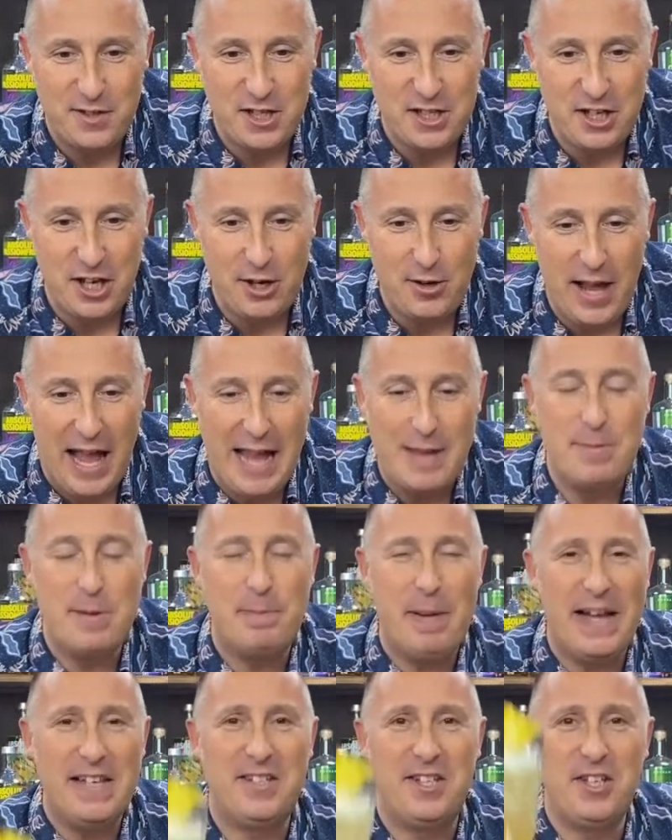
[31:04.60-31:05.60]
seen you. Amy
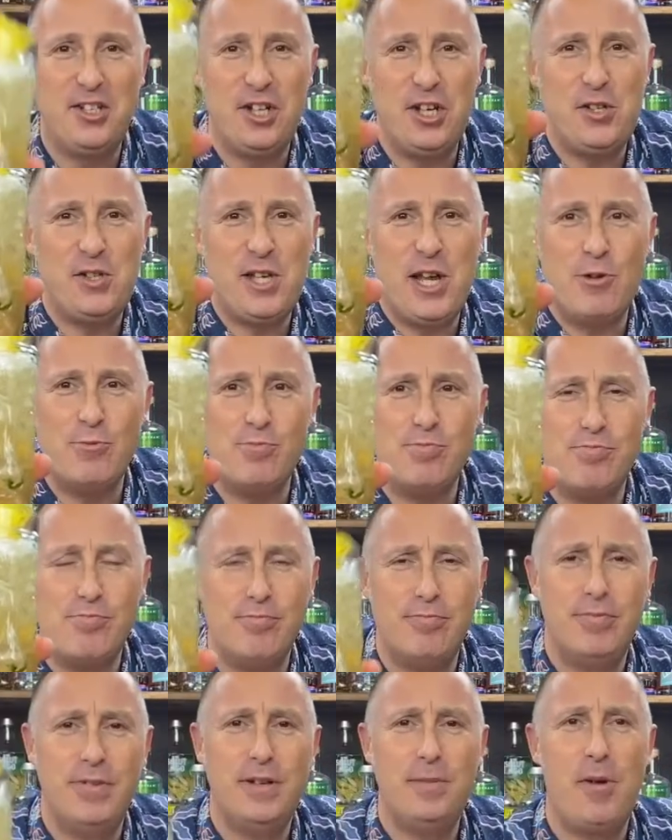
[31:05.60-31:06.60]
Painter, do you sell,
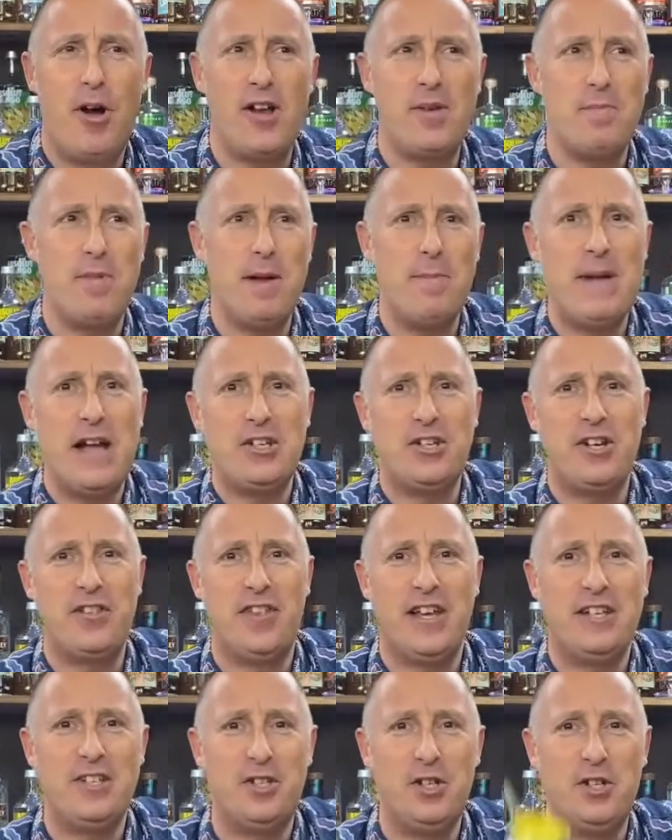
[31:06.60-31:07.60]
am I imagining
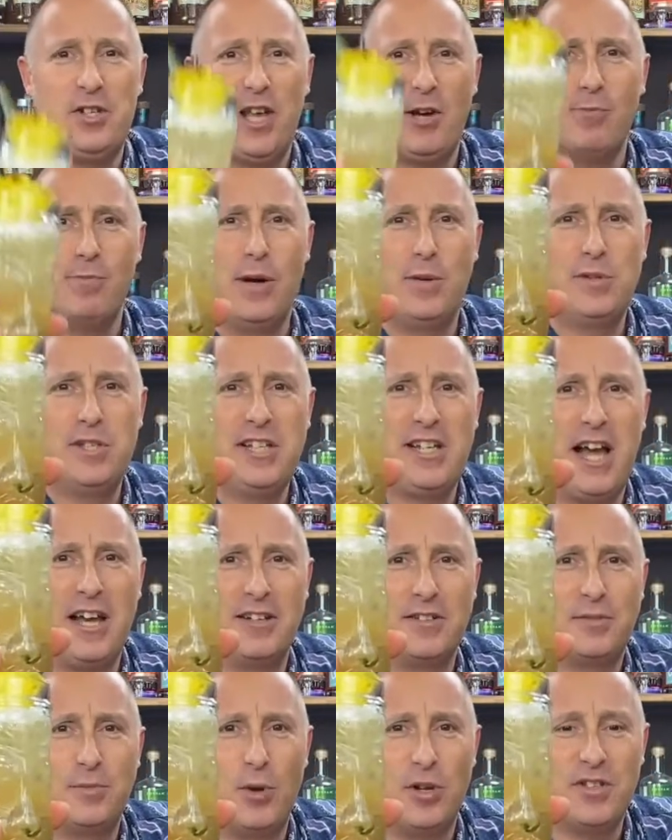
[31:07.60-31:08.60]
things? Do you sell
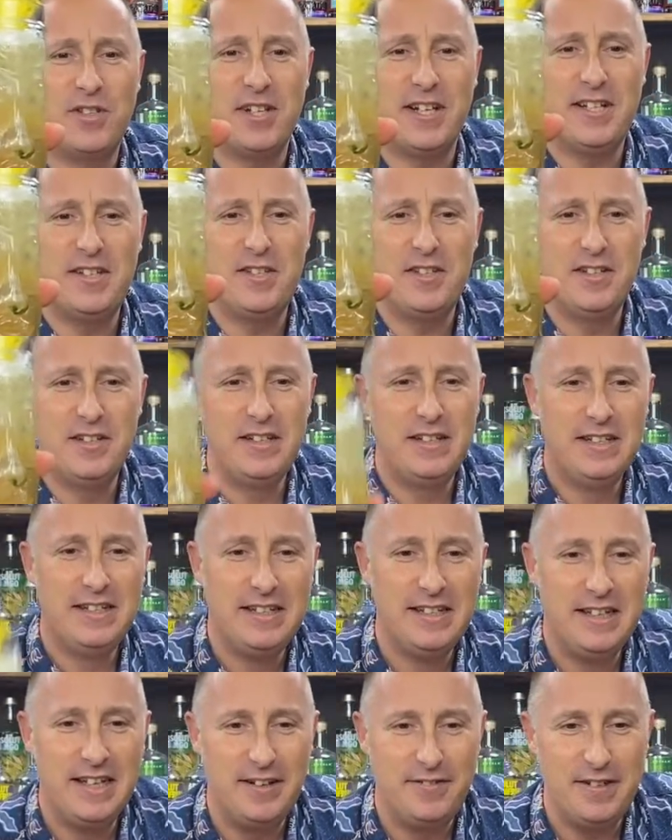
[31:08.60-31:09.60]
multicoloured ones of this?
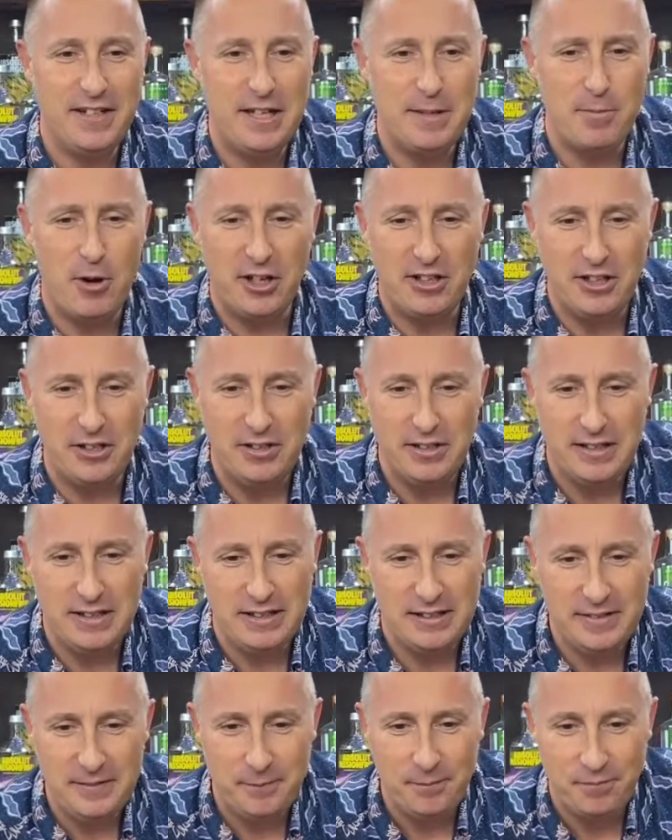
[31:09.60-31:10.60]
I think you might
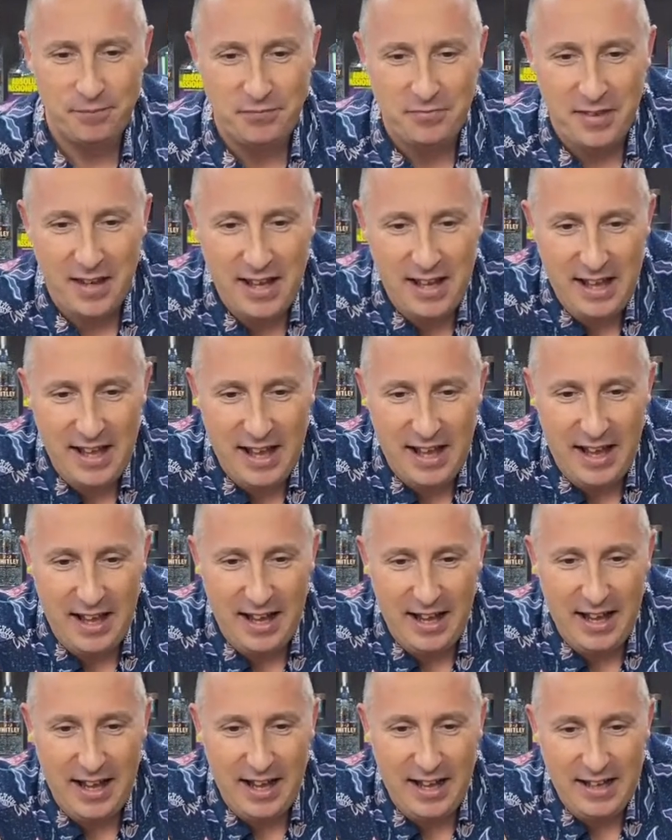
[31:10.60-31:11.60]

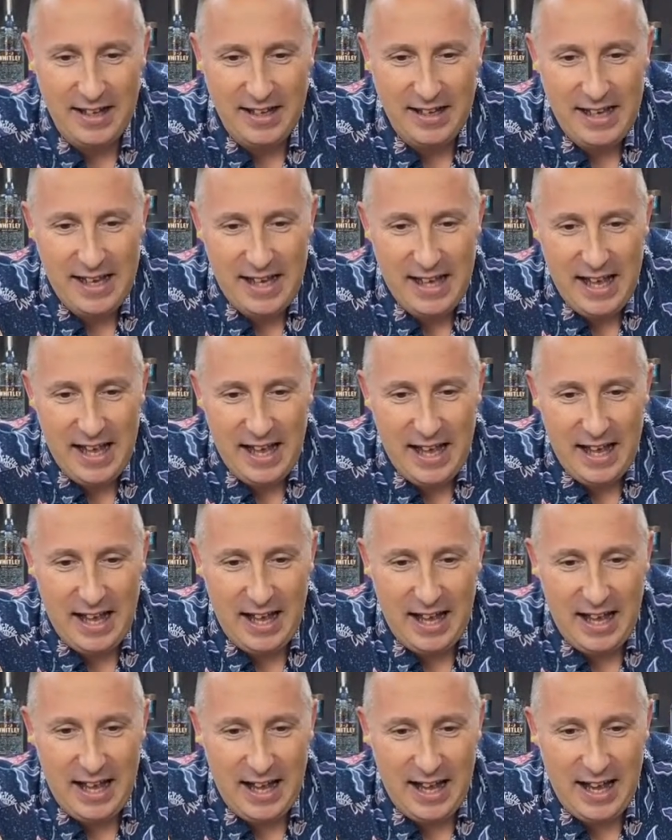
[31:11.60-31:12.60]
do.
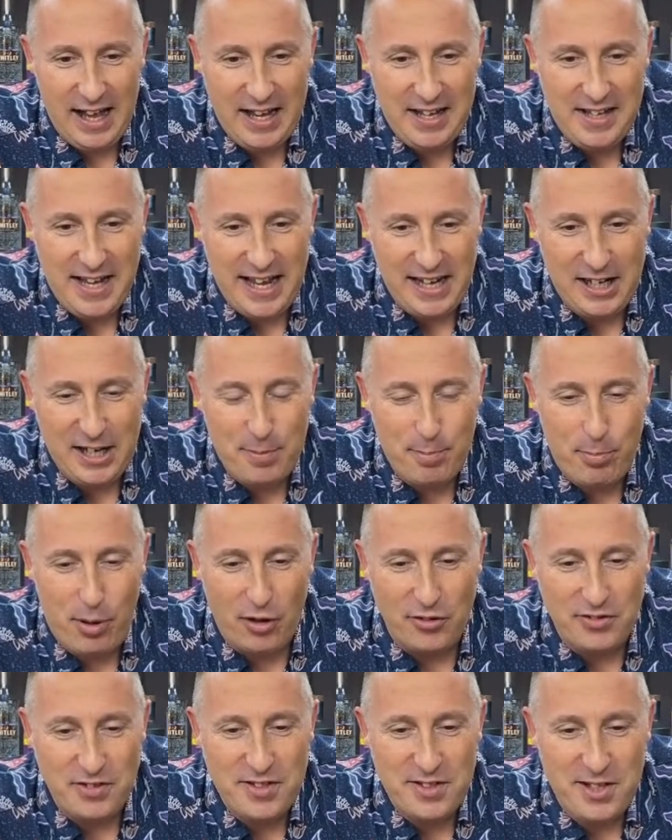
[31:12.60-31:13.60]
Nick
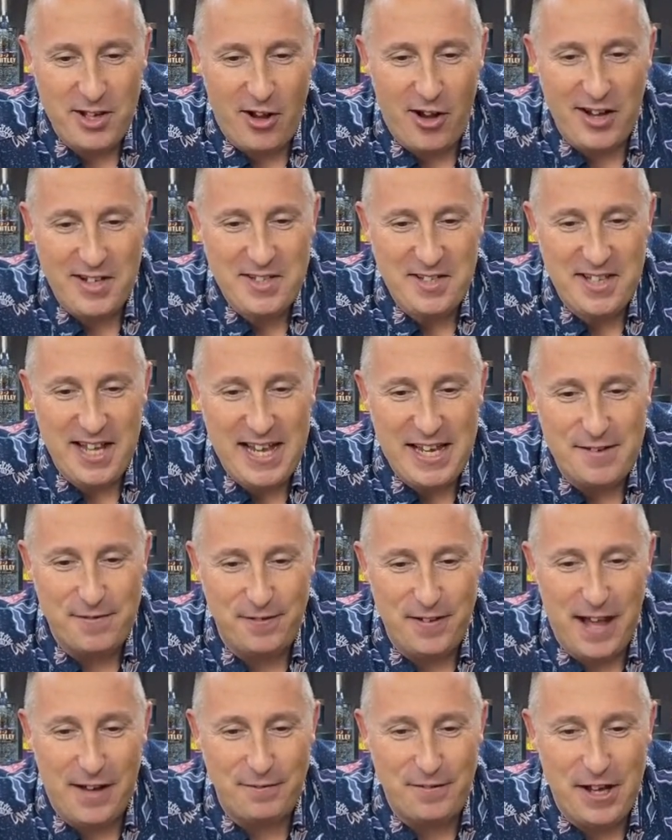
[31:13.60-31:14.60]
Pont. Hi, Steve.
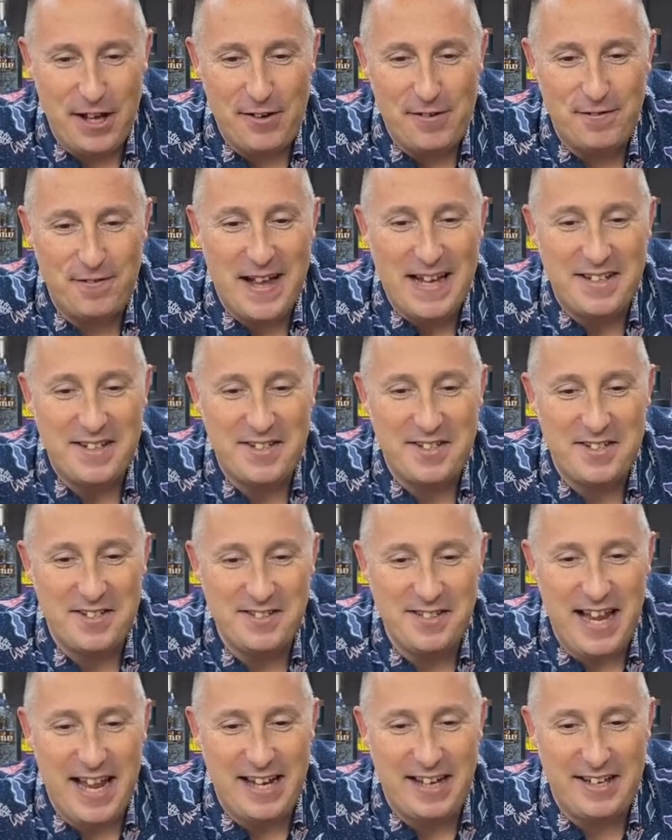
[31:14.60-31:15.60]
Love you. Thanks,
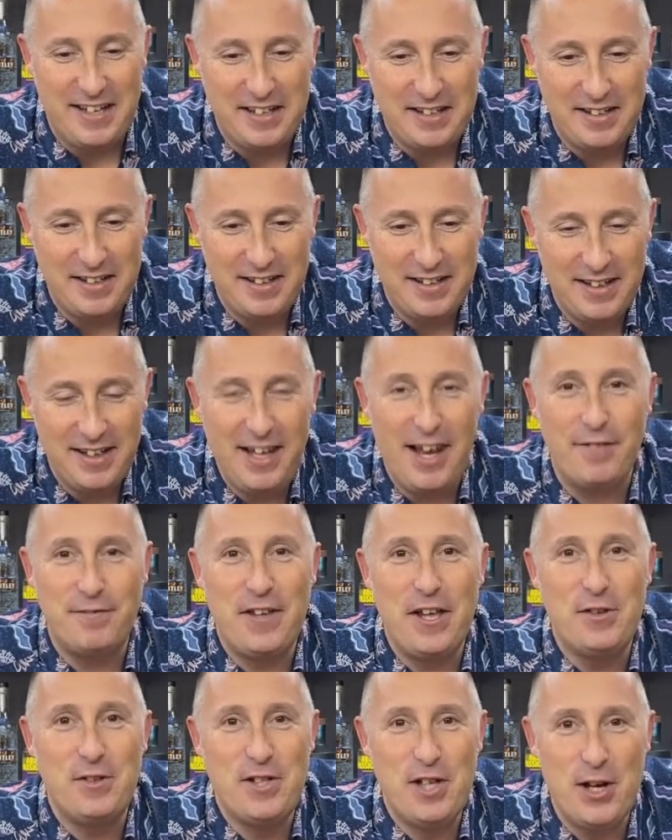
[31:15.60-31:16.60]
Nick. Love
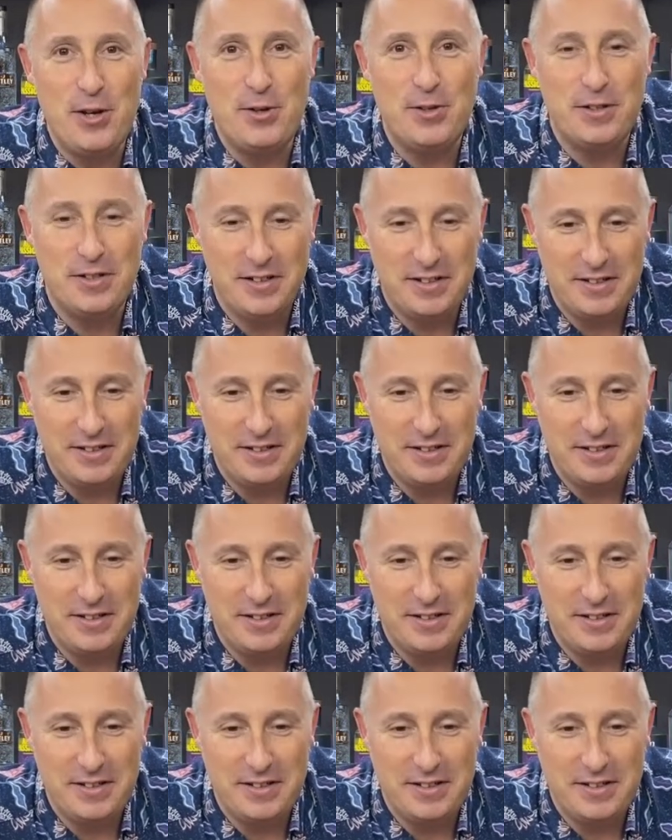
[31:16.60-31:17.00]
you too.